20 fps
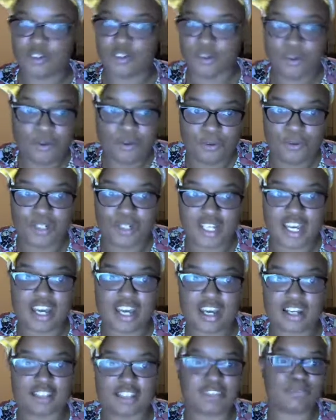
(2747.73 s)
Who
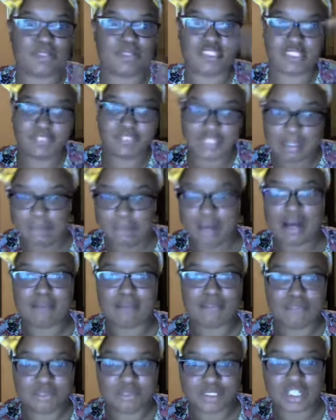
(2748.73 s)
cares? But she was a mom
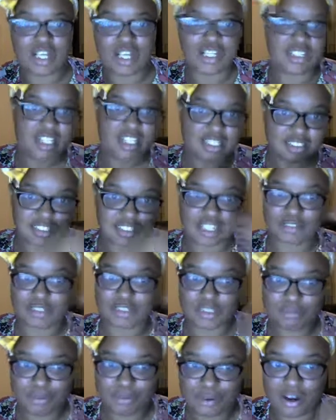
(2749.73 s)
who saw that there was
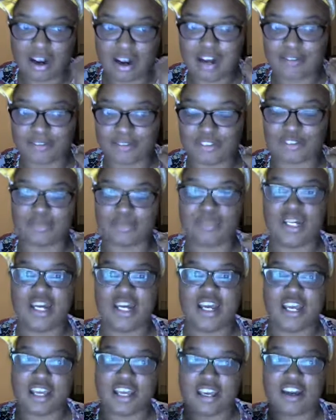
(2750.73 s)
a problem
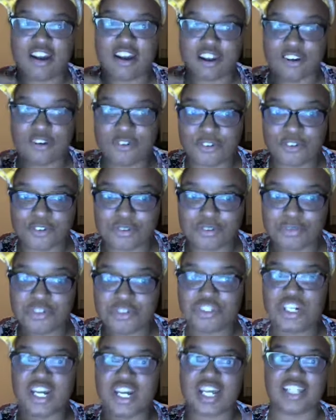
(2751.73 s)
in her local
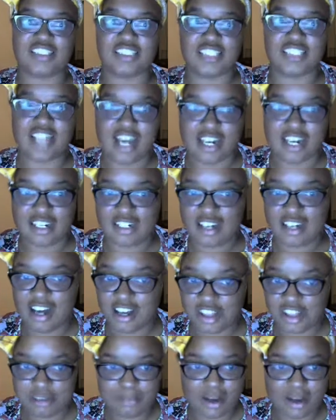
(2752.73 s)
community, and she got
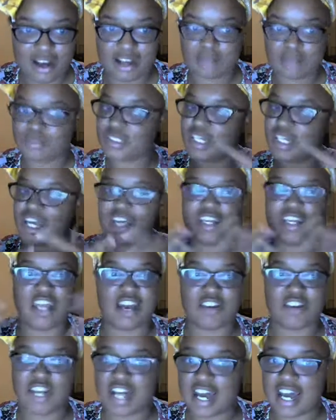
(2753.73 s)
other moms, and
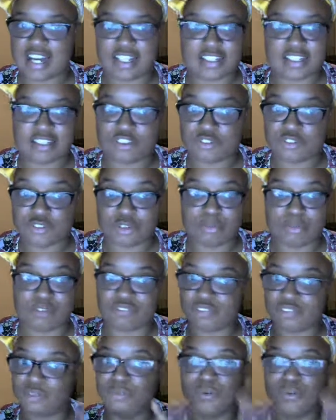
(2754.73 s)
now they got a group
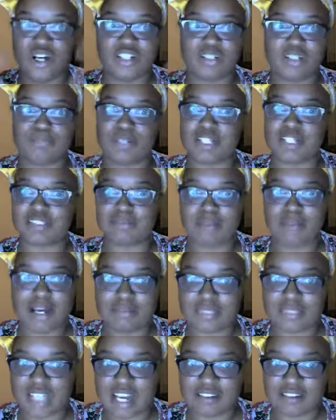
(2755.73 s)
of 200 plus
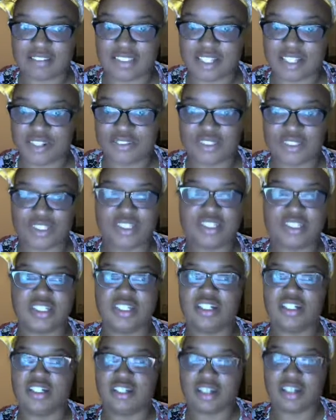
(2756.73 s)
moms in Arizona
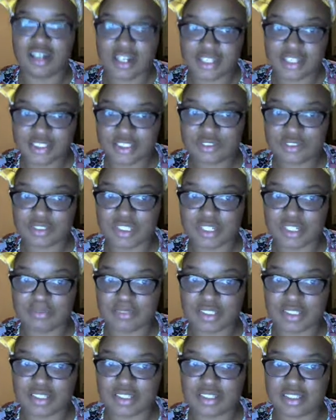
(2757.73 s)
gonna do
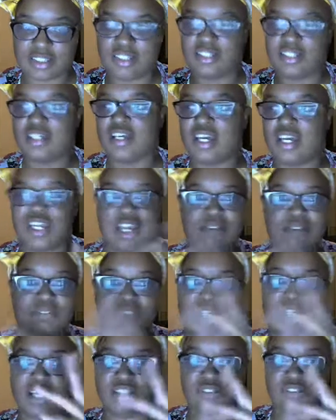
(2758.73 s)
something. And they was
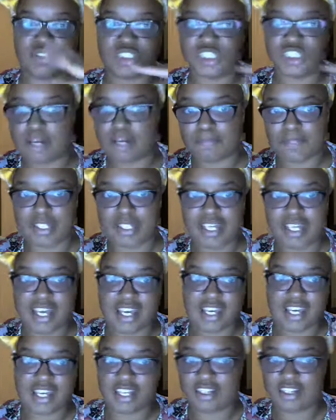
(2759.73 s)
all due to Sharpie
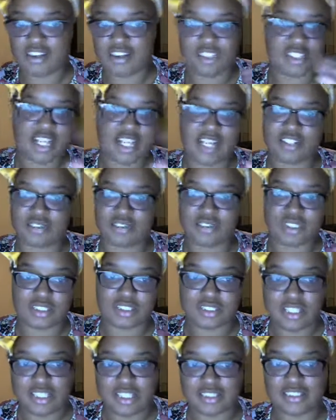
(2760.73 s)
Gate and all of that during the
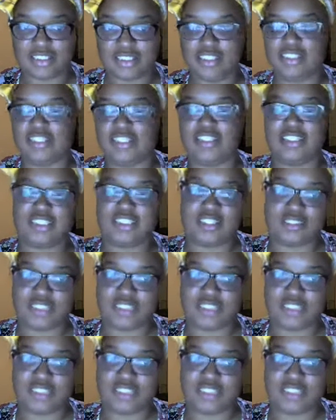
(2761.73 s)
election. And so